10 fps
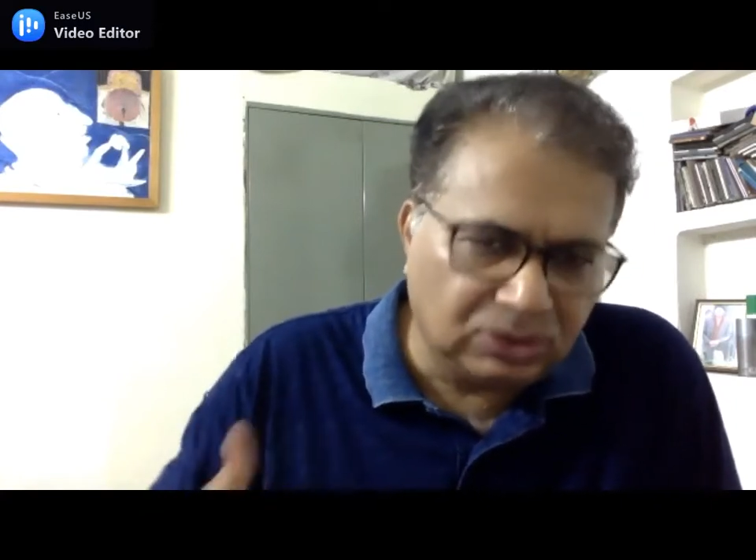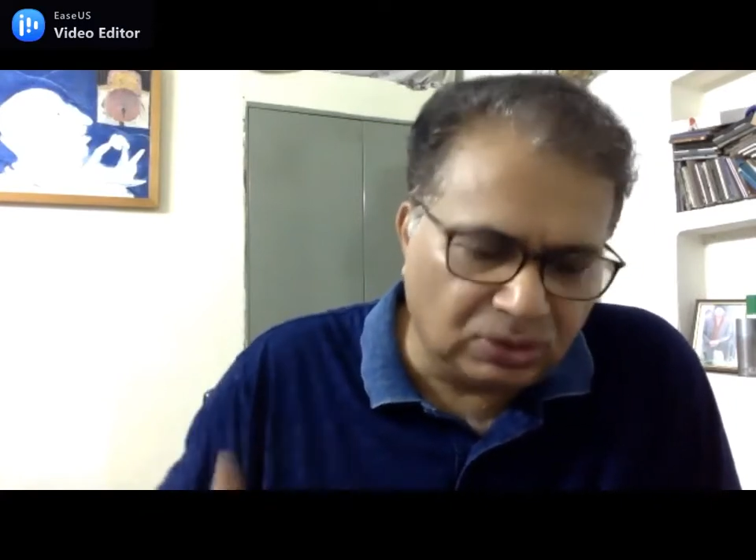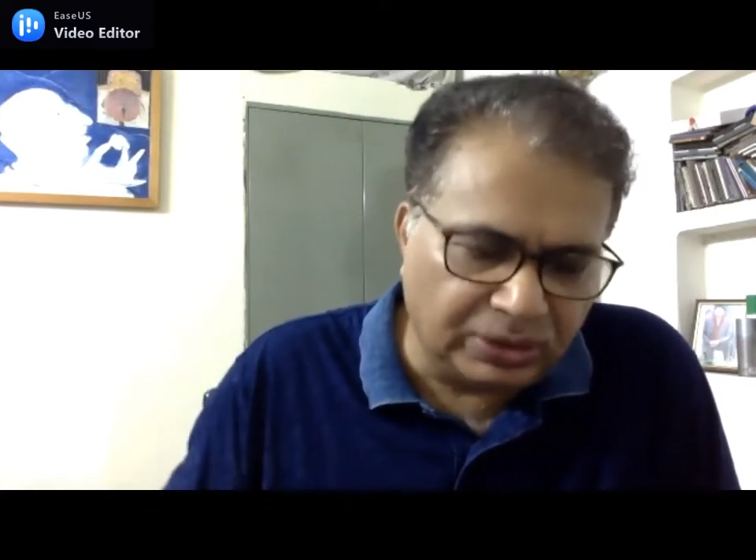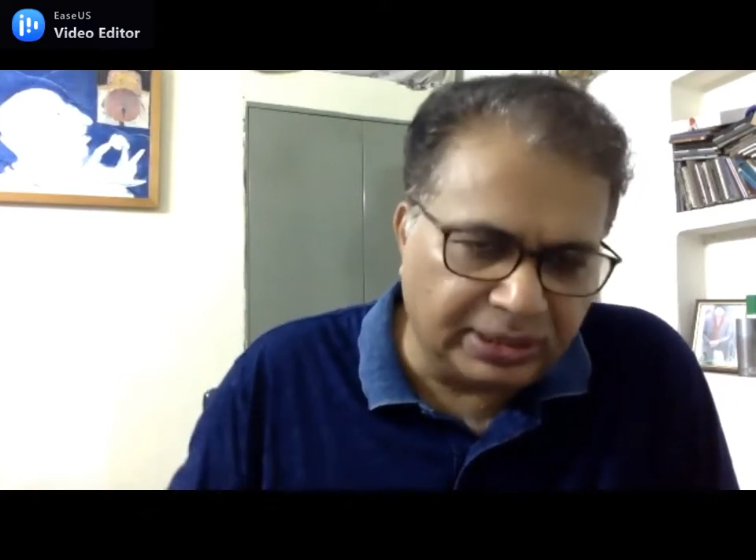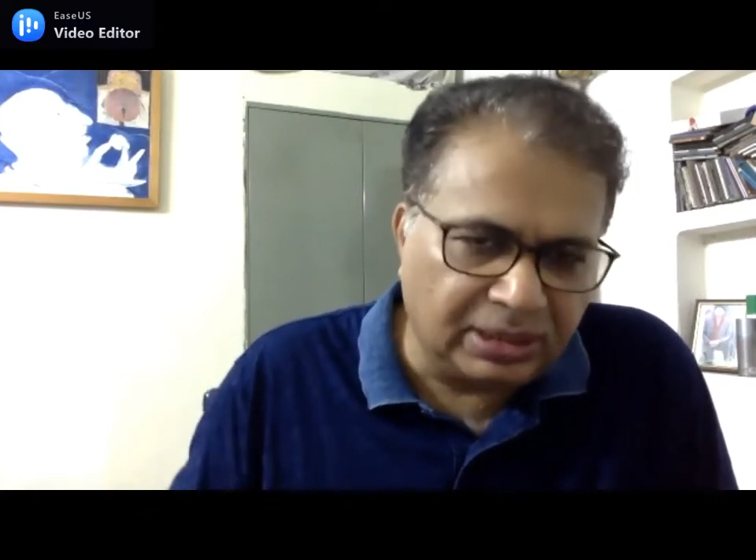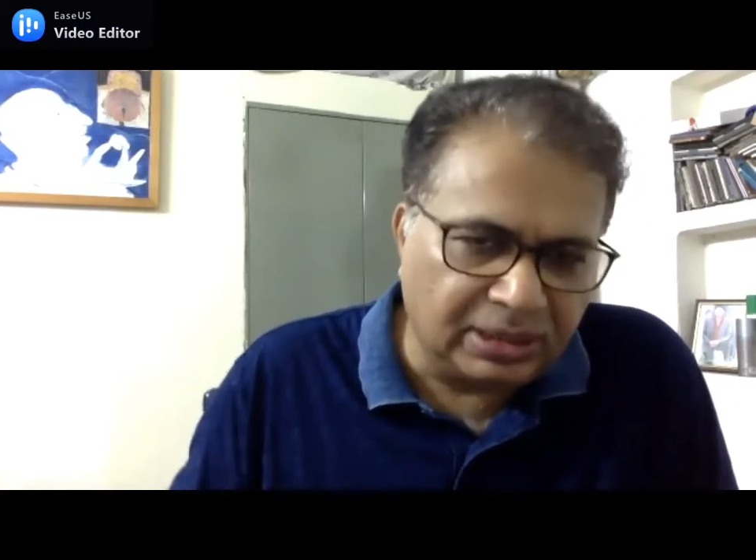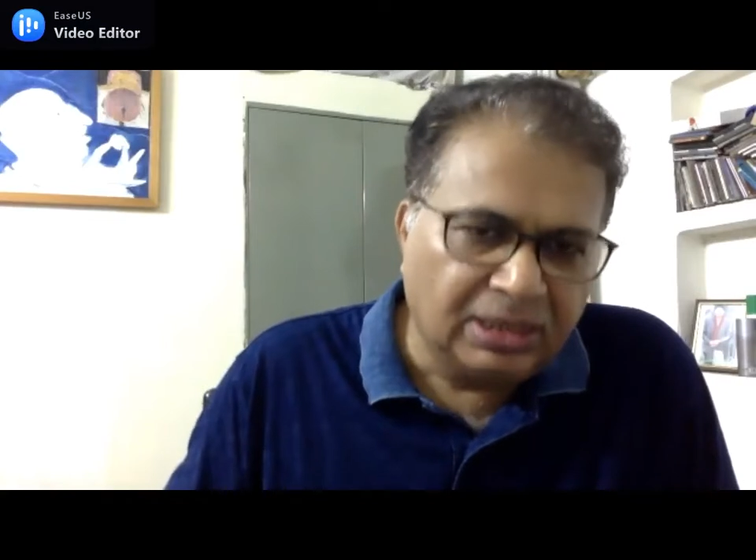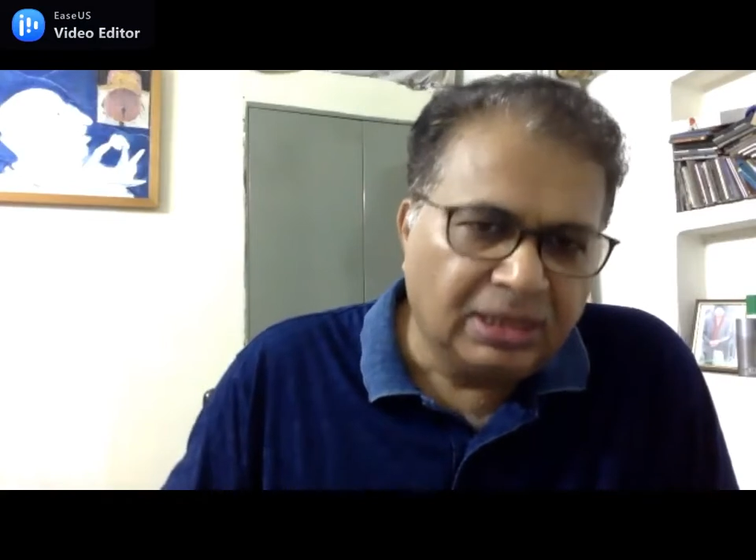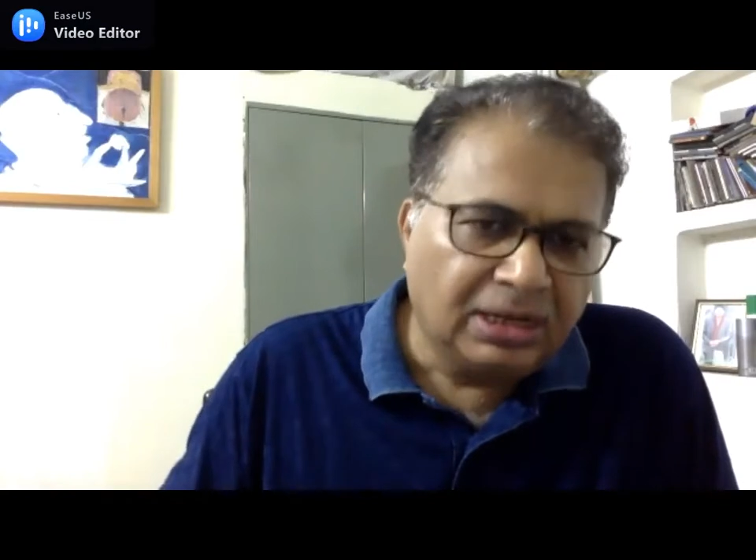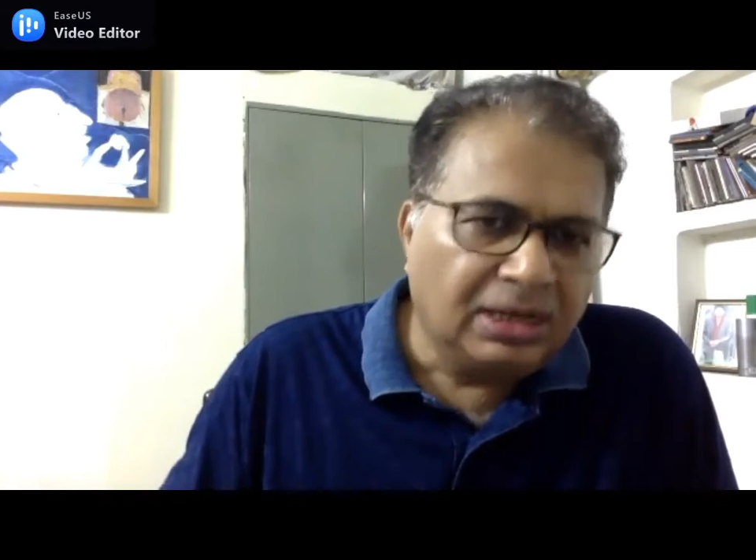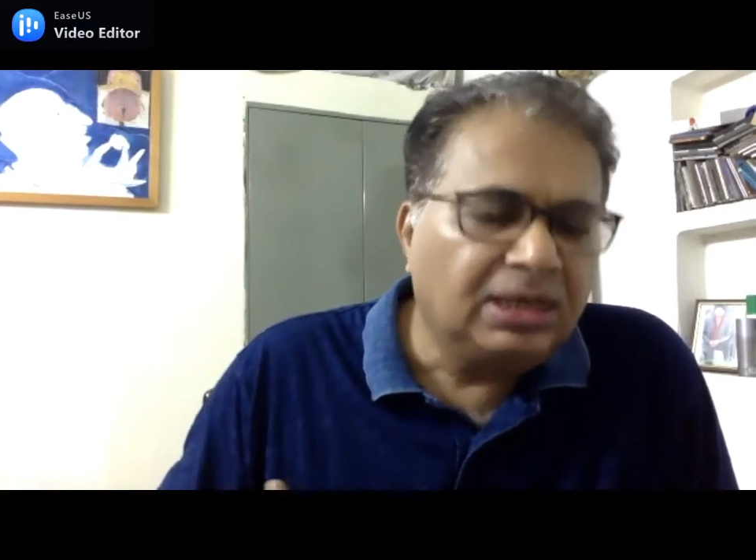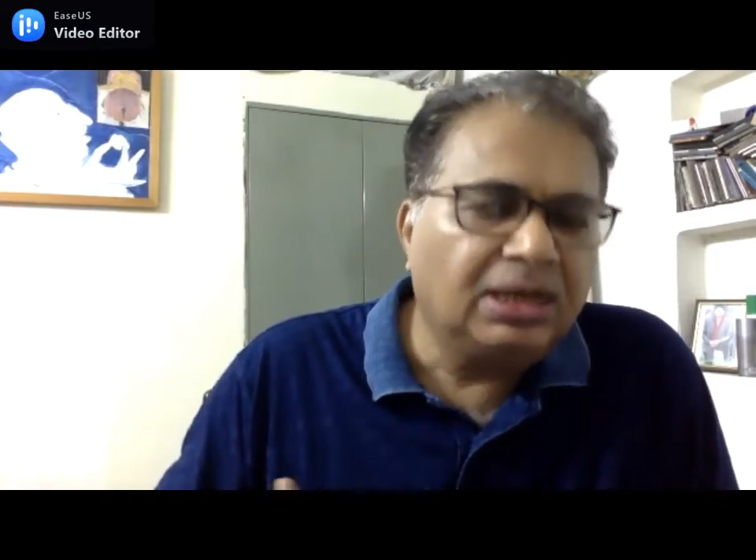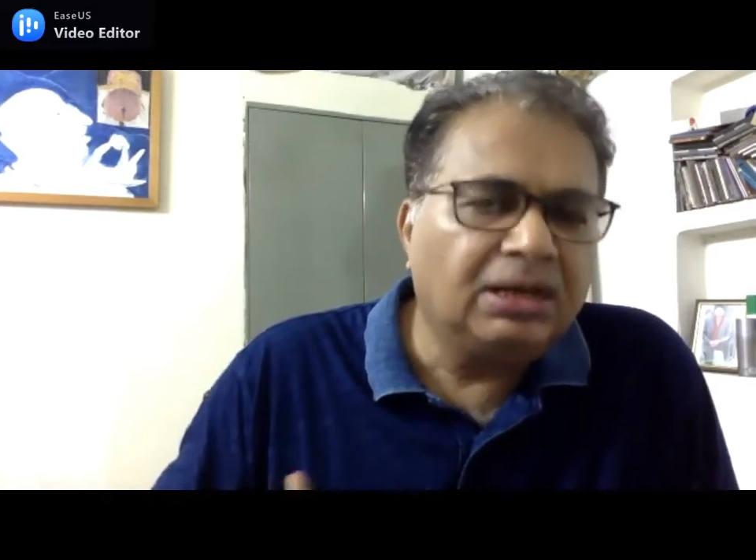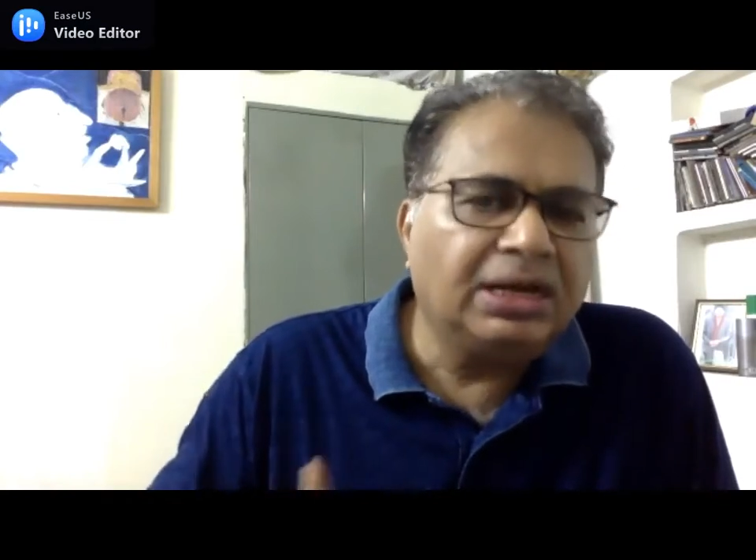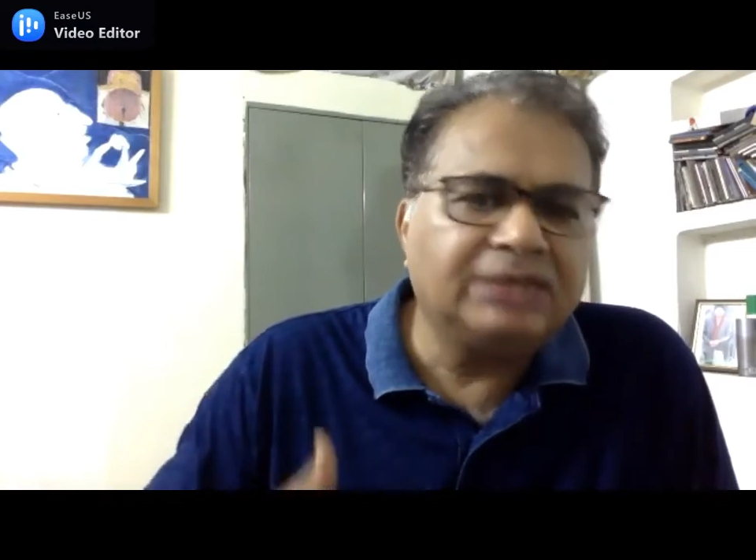join. Let's